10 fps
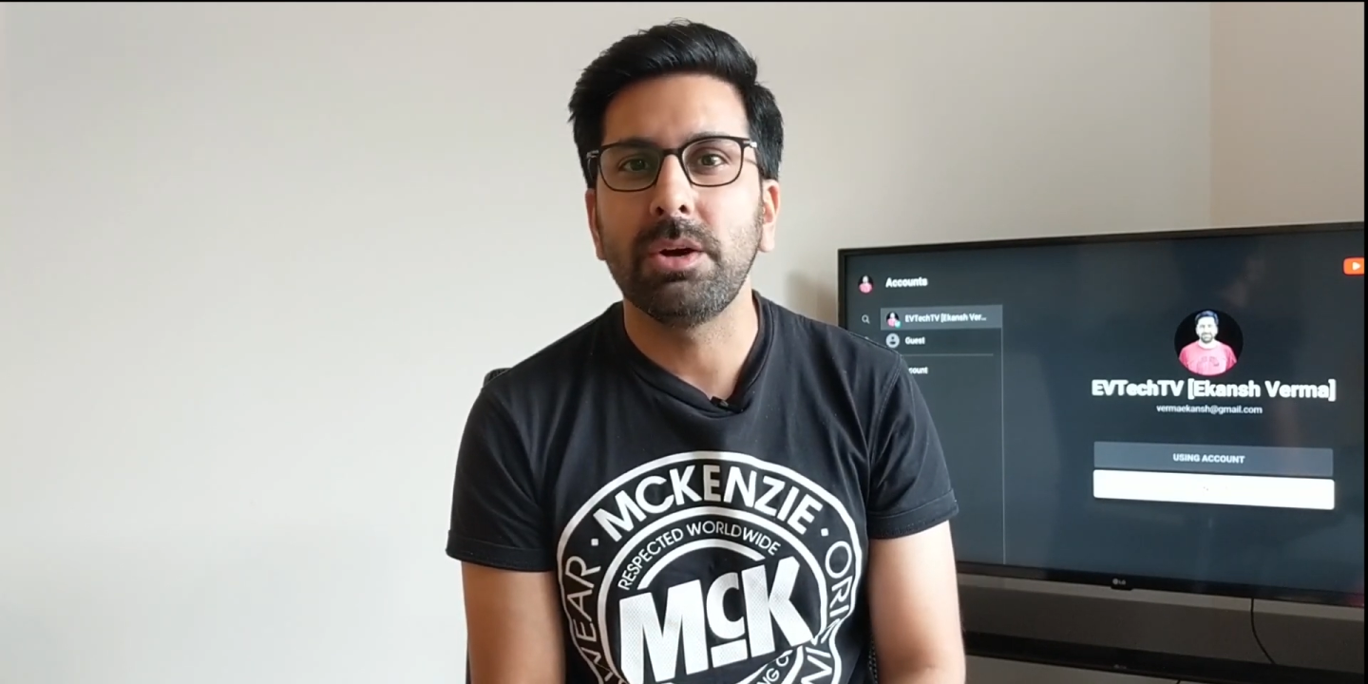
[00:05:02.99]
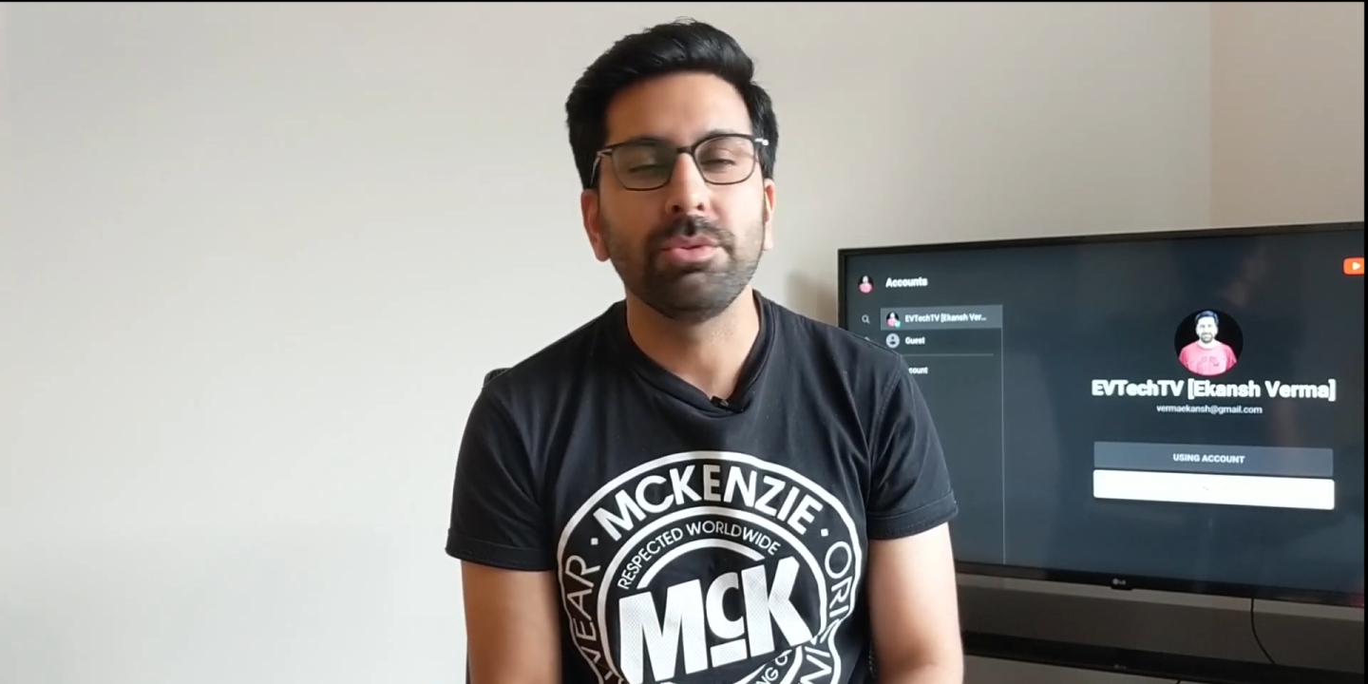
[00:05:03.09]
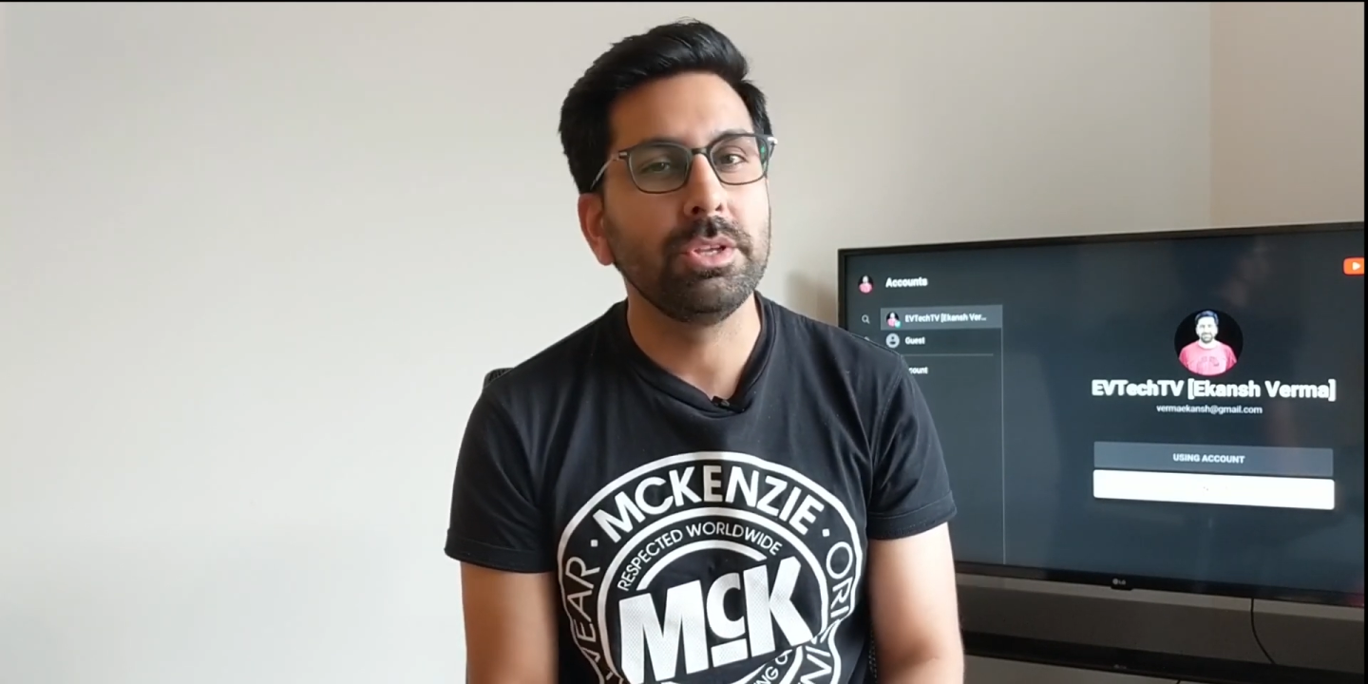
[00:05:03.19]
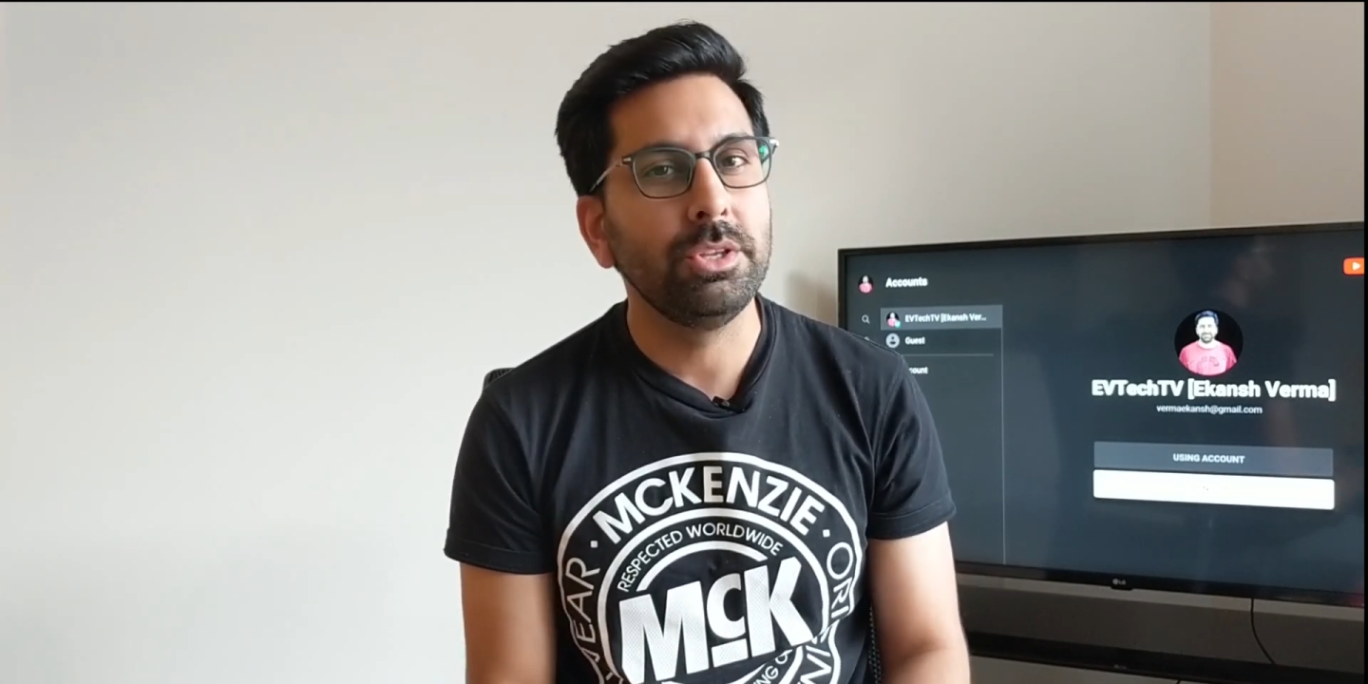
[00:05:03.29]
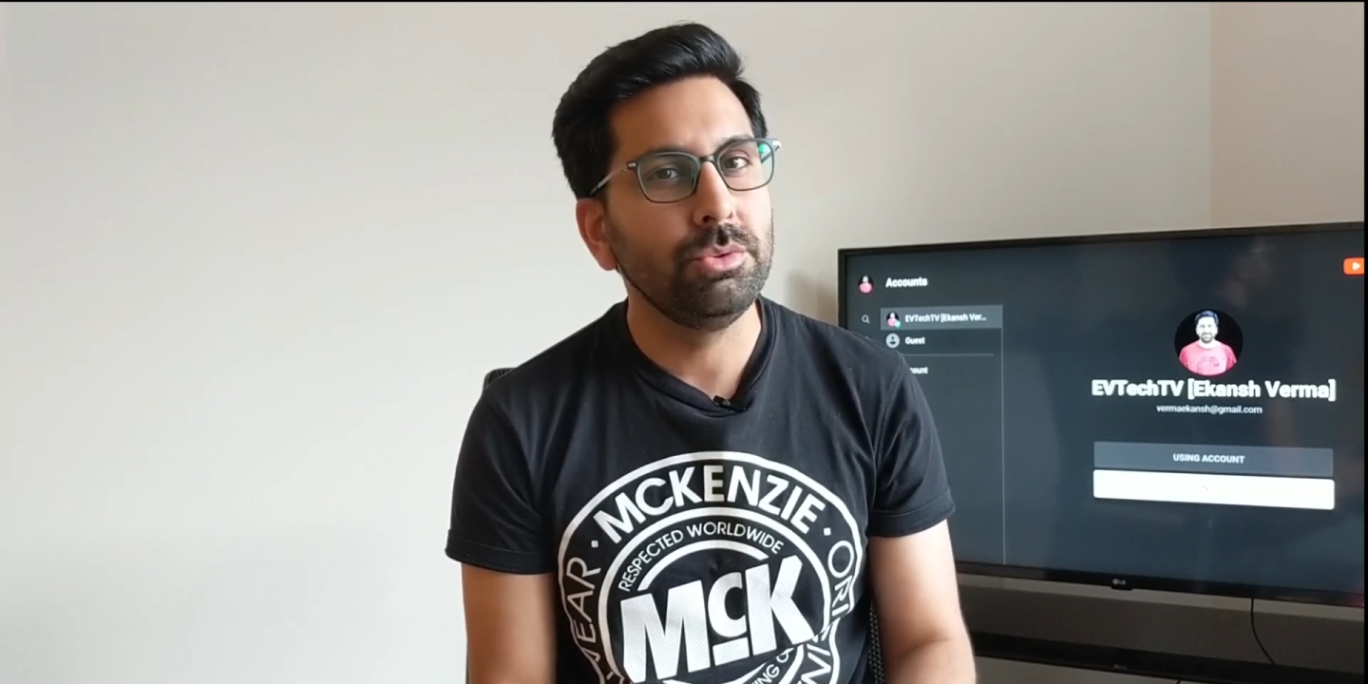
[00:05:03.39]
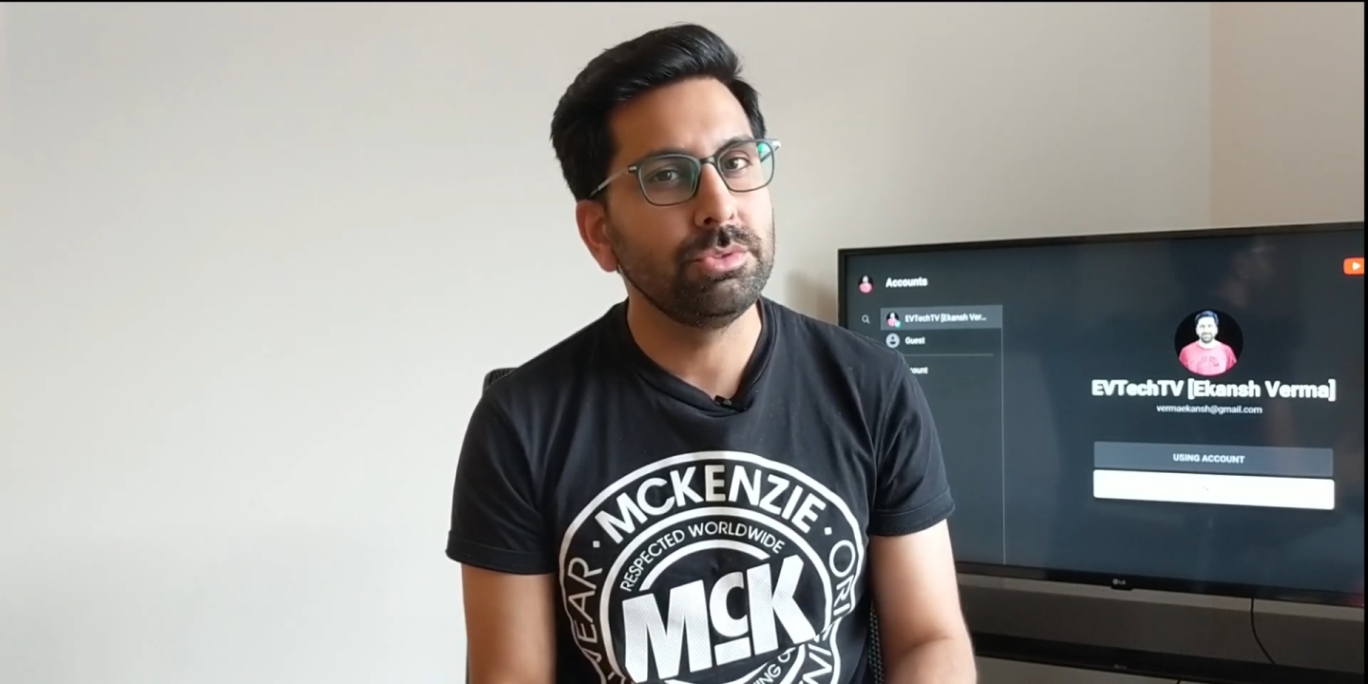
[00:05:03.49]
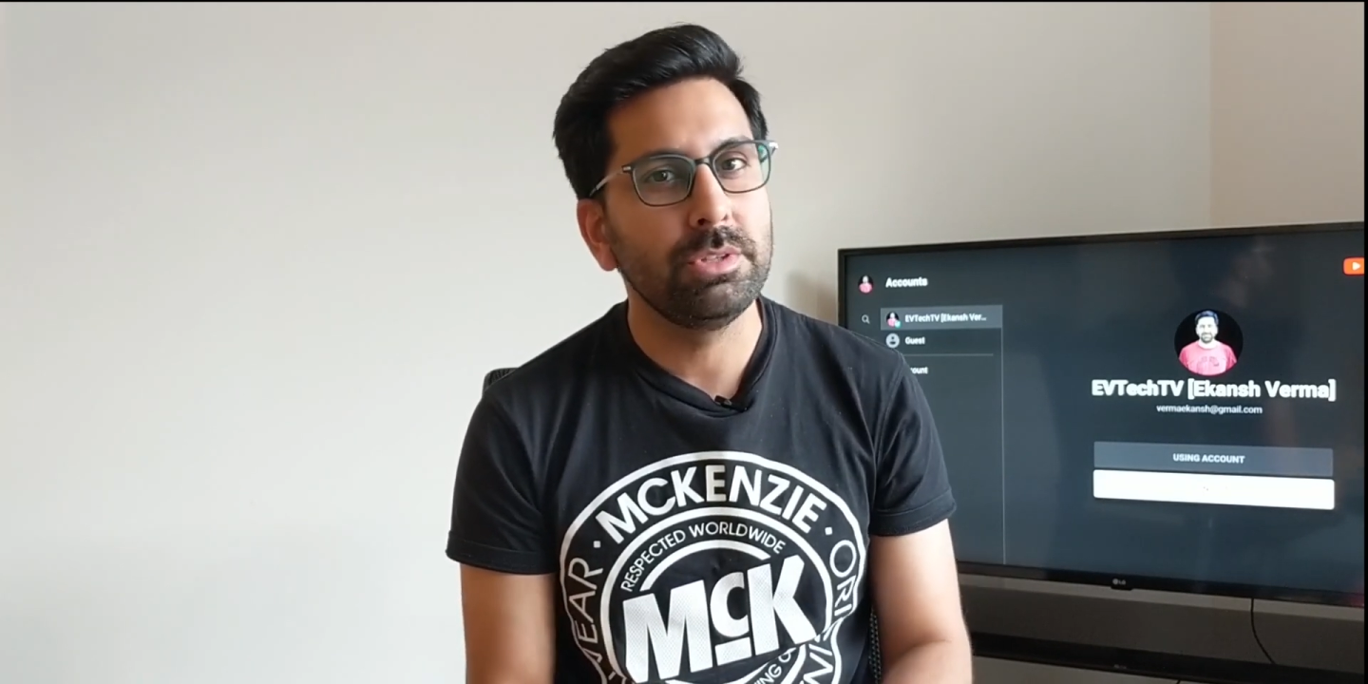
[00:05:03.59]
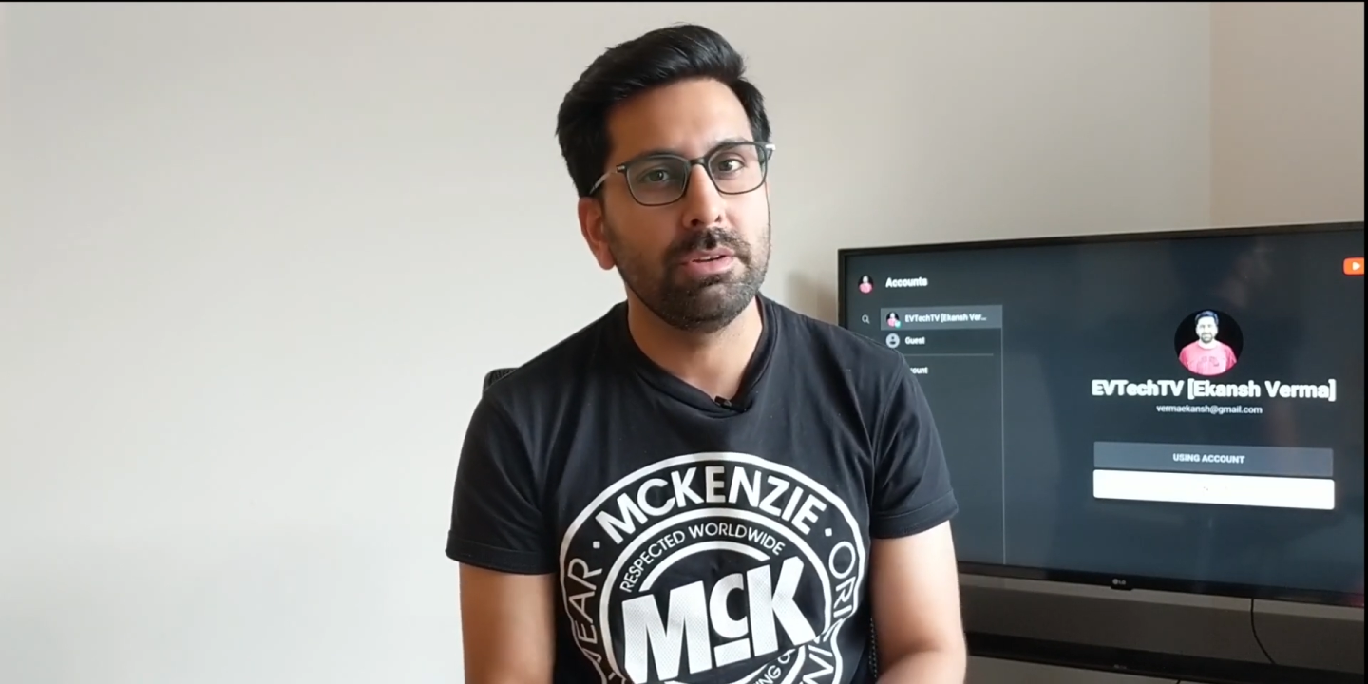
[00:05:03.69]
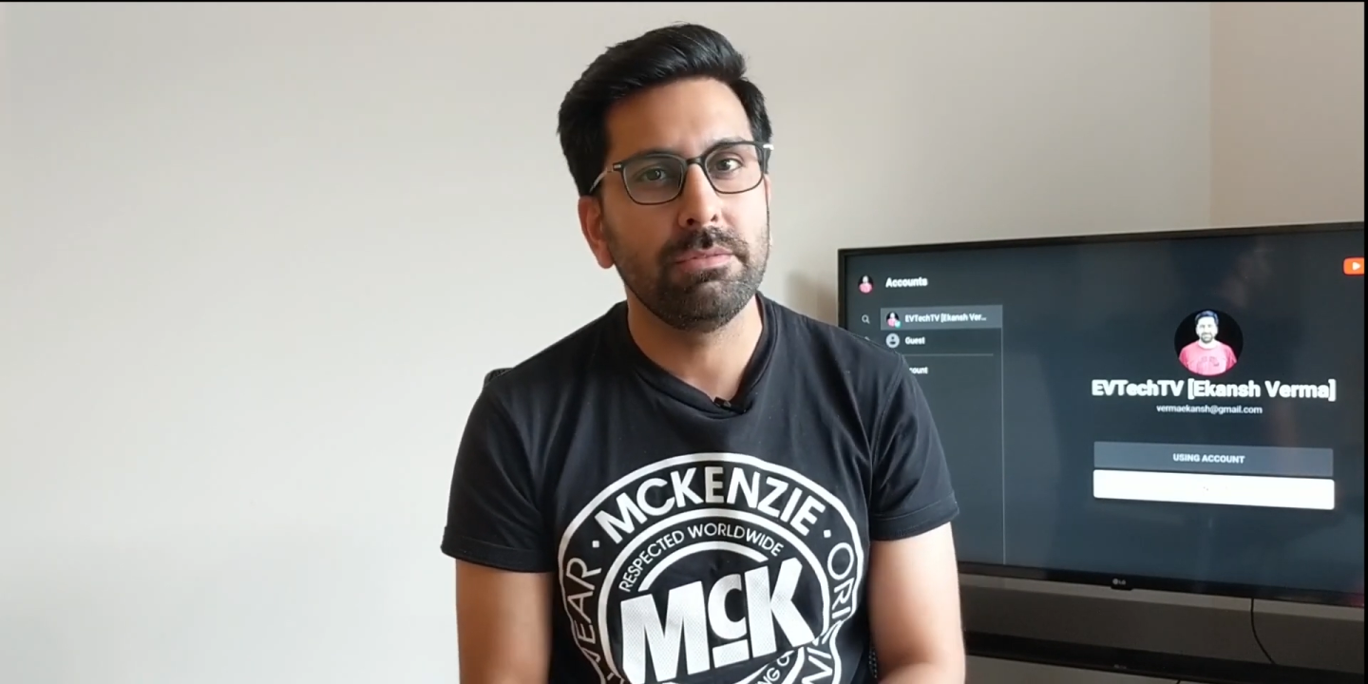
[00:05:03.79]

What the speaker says: how they use their